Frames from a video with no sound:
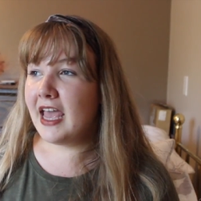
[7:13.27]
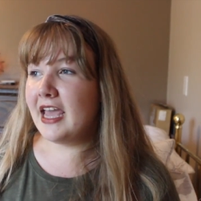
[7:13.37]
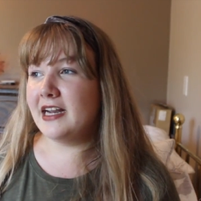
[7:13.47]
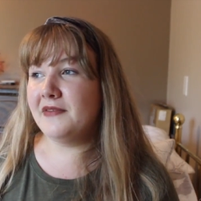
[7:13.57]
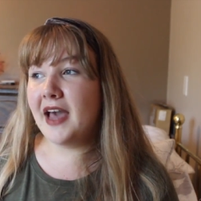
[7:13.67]

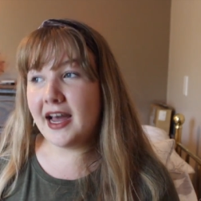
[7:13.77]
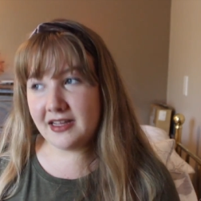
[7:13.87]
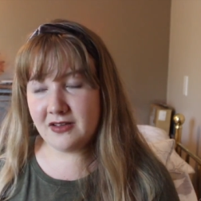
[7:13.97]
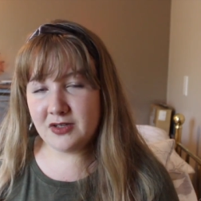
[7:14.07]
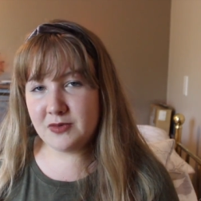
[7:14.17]
and I've had
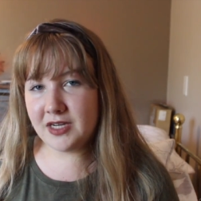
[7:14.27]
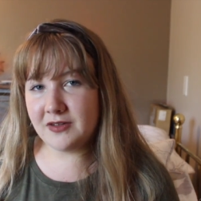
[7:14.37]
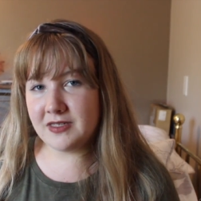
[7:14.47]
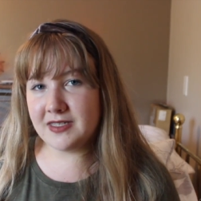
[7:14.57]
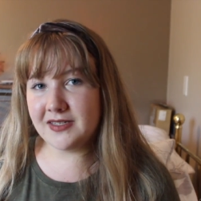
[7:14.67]
a YouTube
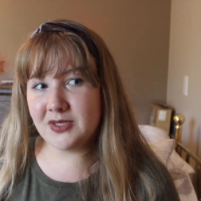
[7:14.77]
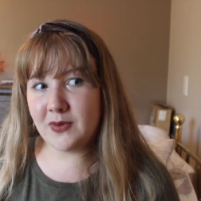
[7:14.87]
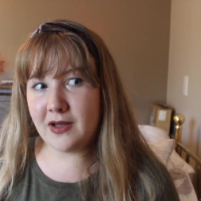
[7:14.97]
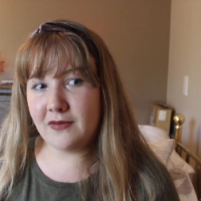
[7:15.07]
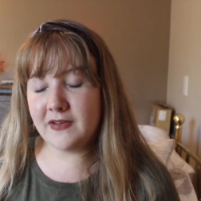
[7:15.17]
channel since I was
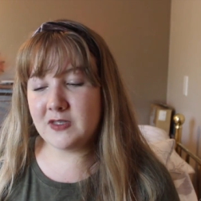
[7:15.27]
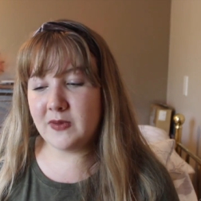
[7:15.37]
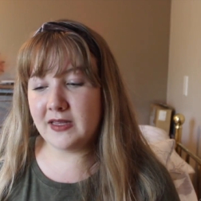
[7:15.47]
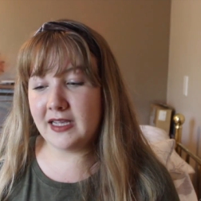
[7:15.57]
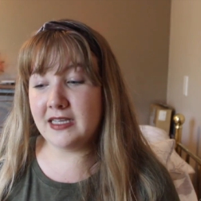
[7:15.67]
12. It's
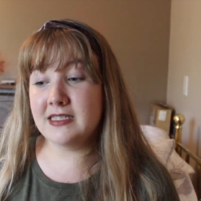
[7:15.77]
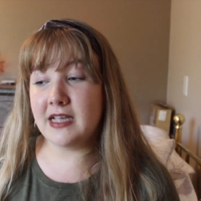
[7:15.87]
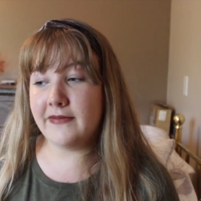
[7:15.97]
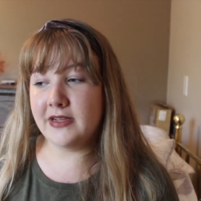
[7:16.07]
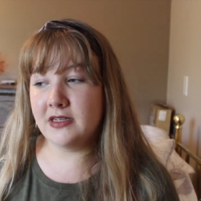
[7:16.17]
been like
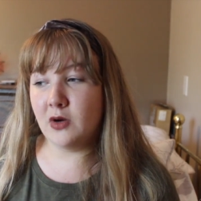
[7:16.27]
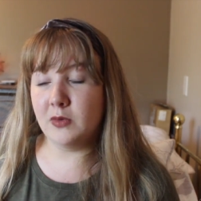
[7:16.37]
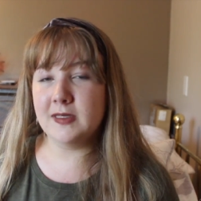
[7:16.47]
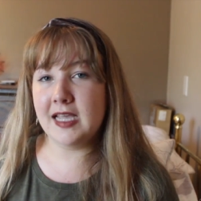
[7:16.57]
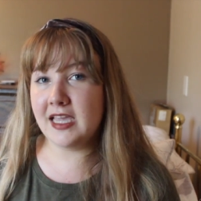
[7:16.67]
seven,
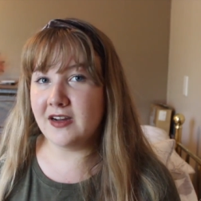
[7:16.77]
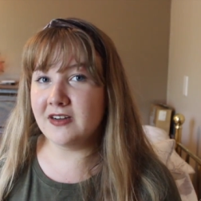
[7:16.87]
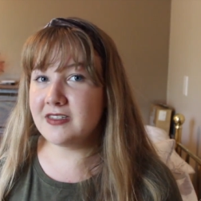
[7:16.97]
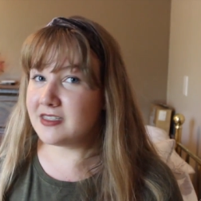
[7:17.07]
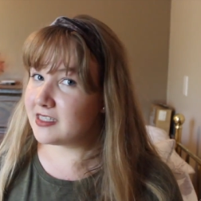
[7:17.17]
almost eight
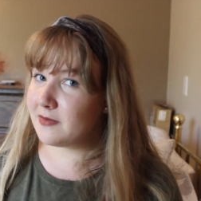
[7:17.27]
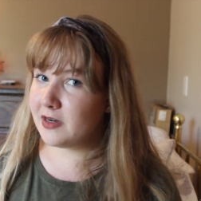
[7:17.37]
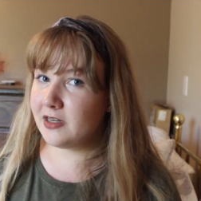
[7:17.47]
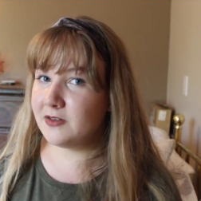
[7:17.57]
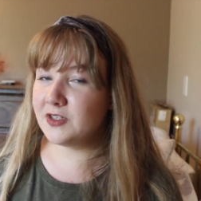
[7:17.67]
years since I've
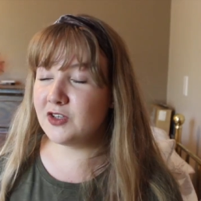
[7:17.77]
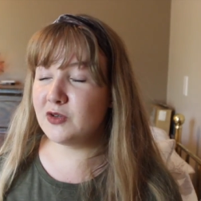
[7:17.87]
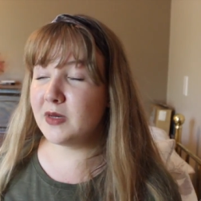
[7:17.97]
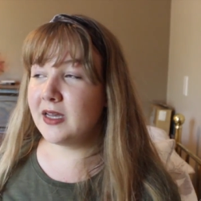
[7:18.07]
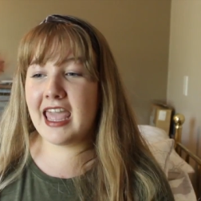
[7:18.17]
been on
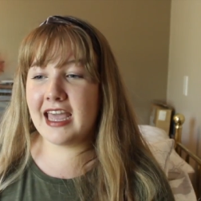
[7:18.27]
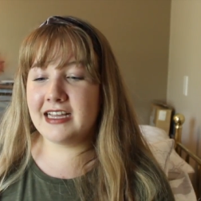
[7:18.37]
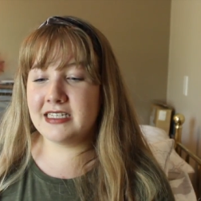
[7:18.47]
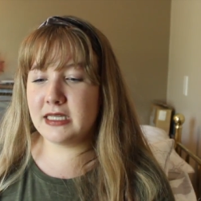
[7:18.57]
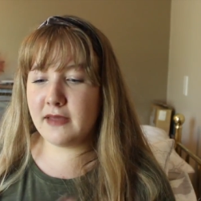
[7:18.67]
YouTube and
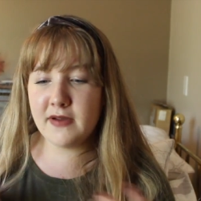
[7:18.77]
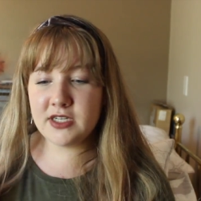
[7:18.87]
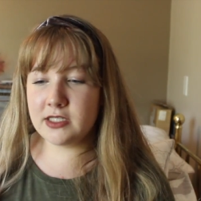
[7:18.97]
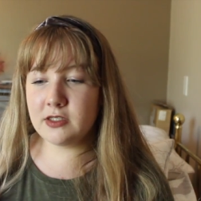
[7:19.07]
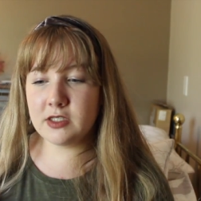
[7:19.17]
and leave your
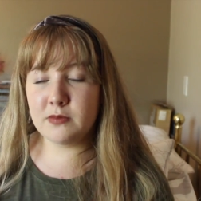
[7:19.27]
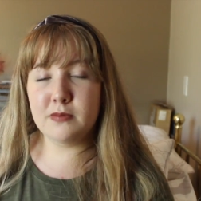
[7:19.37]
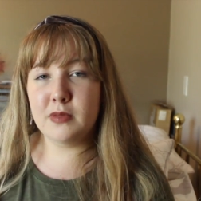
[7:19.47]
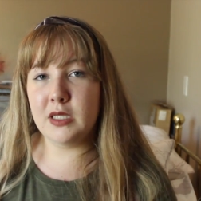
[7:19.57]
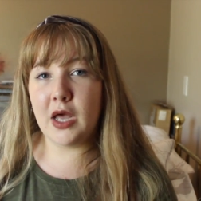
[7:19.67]
channels
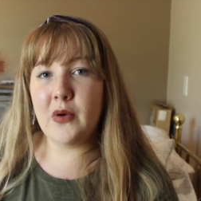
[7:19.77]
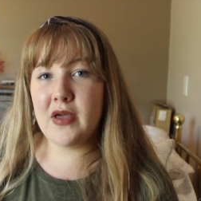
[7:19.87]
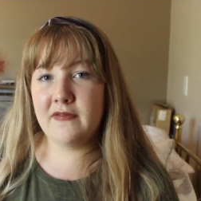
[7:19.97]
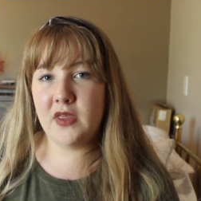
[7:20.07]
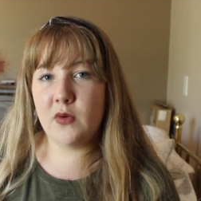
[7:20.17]
below
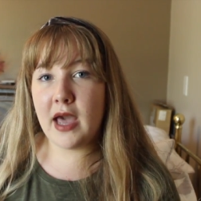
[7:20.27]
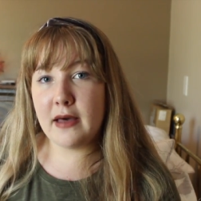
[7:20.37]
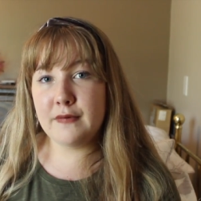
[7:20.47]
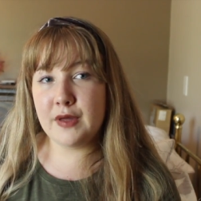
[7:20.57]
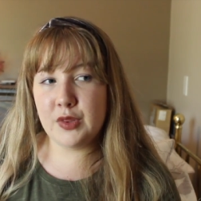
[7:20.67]
if you
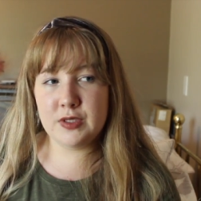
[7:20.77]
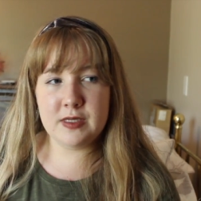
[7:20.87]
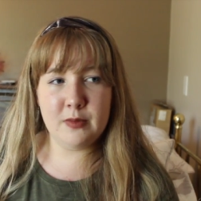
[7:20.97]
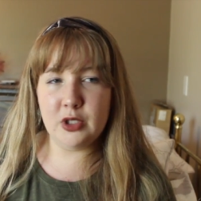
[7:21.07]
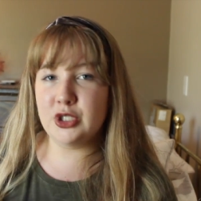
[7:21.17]
have a
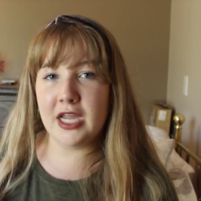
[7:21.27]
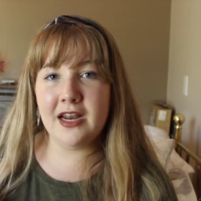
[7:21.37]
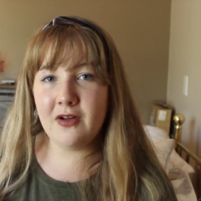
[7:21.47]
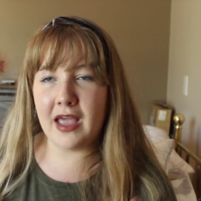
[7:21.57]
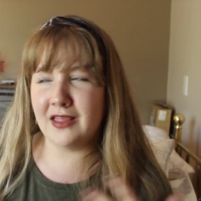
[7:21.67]
similar
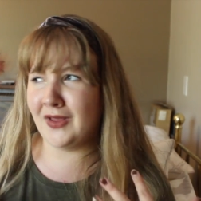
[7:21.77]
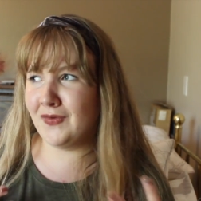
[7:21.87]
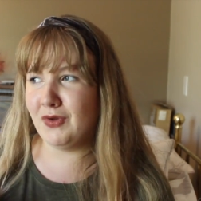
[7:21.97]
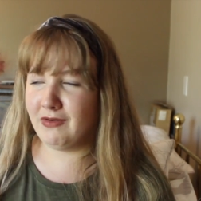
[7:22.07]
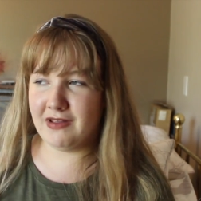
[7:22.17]
channel. I
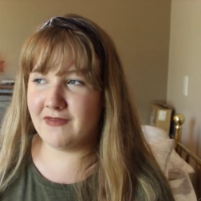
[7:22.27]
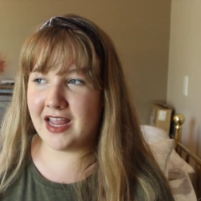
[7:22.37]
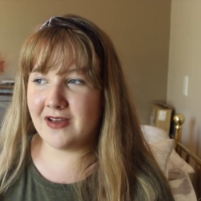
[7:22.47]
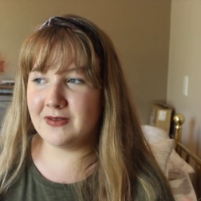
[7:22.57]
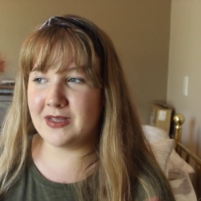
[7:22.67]
love thrifting
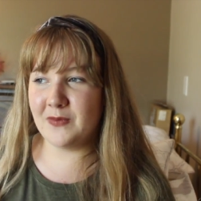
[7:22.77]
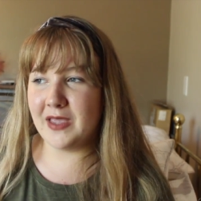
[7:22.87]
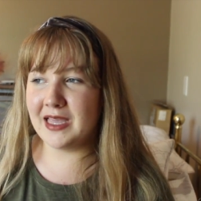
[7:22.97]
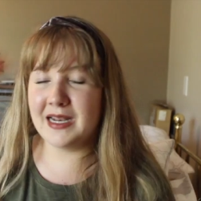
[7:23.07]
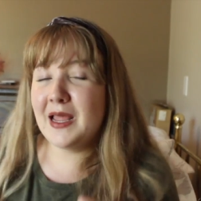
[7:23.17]
videos and
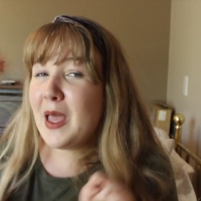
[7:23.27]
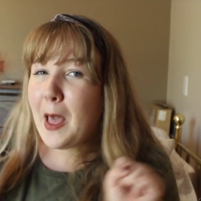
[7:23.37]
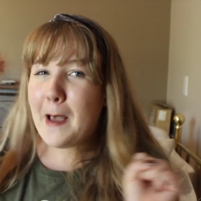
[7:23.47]
we can